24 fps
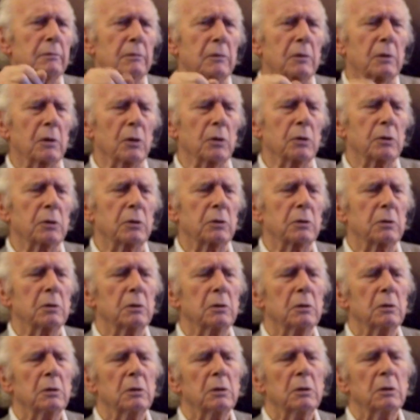coach.
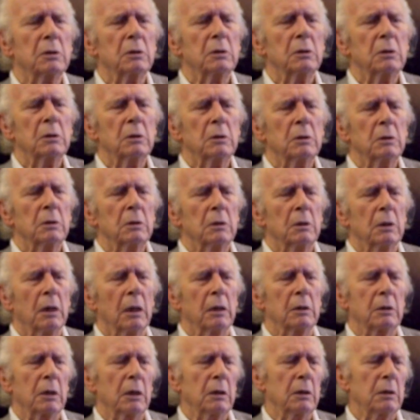Mm-hmm.
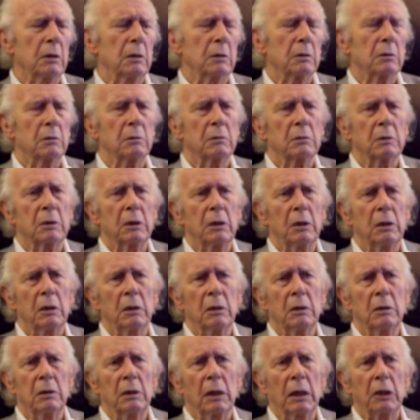And then
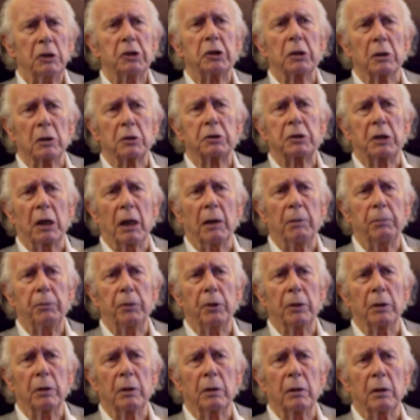the national
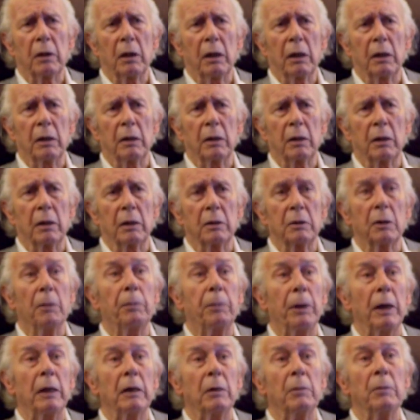champion and the
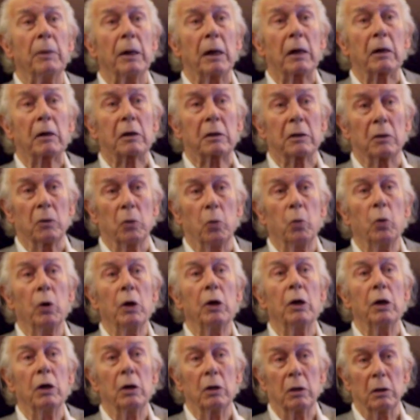Pan American
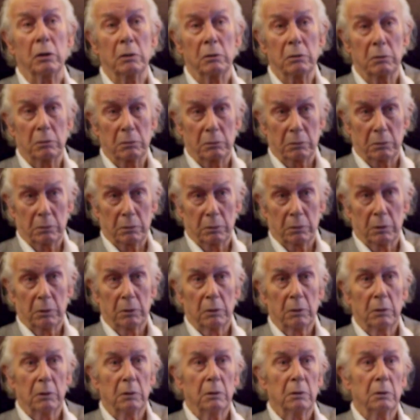winner,
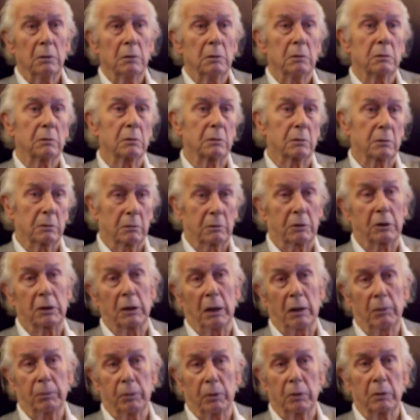
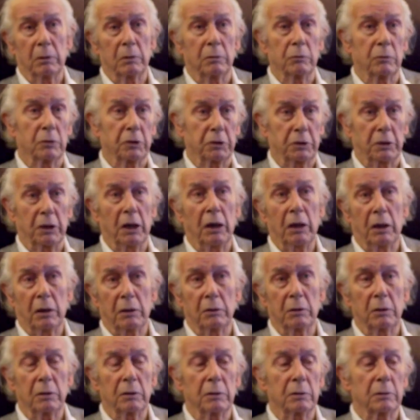Saber, was there.
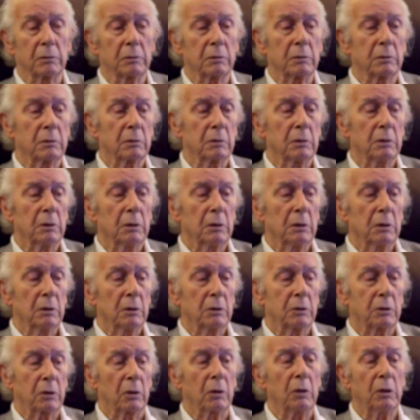
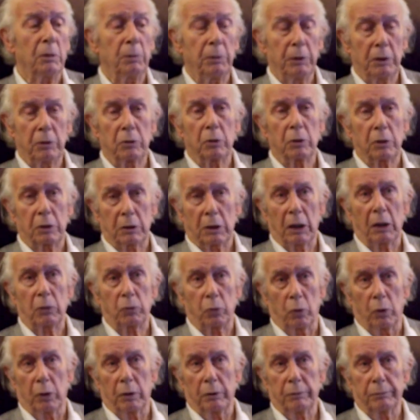So he took that
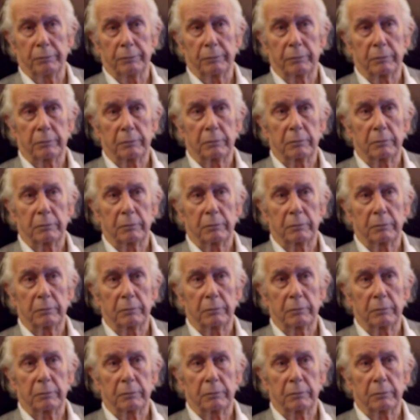one.